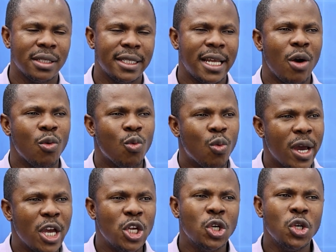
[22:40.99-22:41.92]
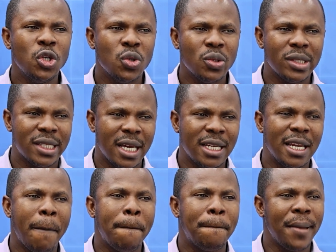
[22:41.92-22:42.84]
that when you use them,
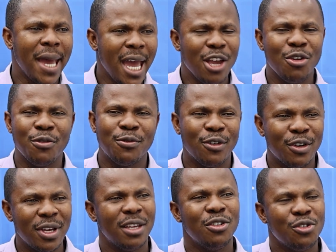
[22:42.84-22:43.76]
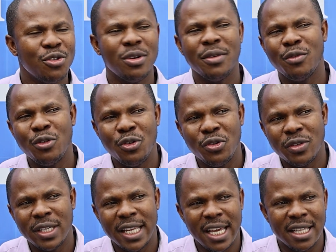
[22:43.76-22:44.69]
they pay you for you even
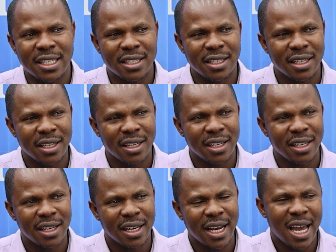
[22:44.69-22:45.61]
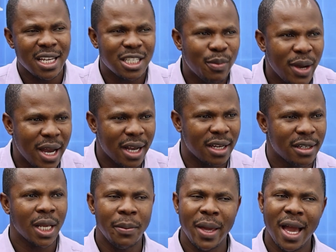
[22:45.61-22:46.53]
using it. Cashback.
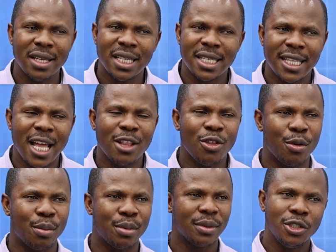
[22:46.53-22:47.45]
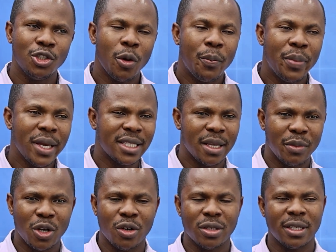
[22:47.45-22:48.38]
But as a startup, your business,
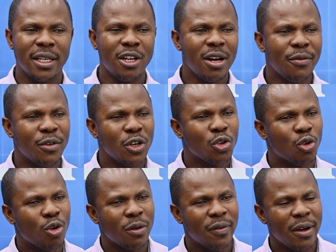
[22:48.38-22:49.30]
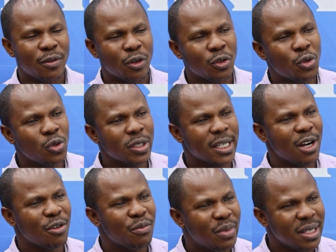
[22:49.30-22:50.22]
because in order for you to qualify for those
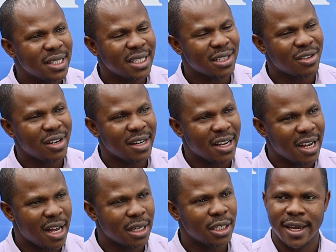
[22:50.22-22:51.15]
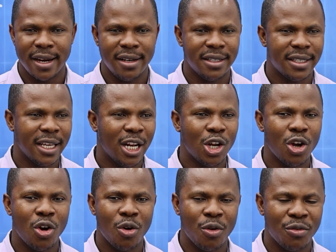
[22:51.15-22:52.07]
kind of business credit card, there is a
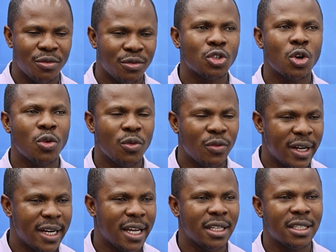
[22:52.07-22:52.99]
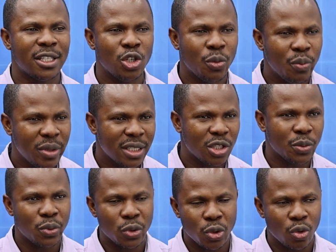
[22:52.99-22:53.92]
lot of turnover that your business is
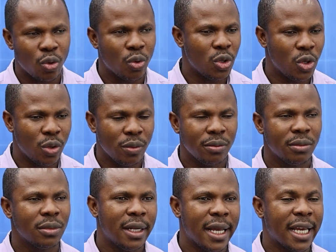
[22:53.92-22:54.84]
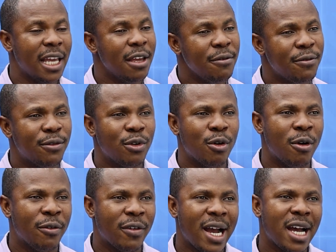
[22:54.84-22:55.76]
supposed to, like
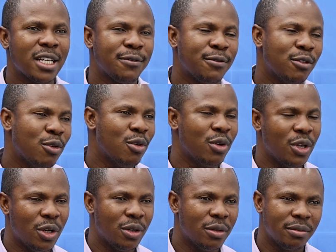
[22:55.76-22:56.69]
inflow of cash flow, and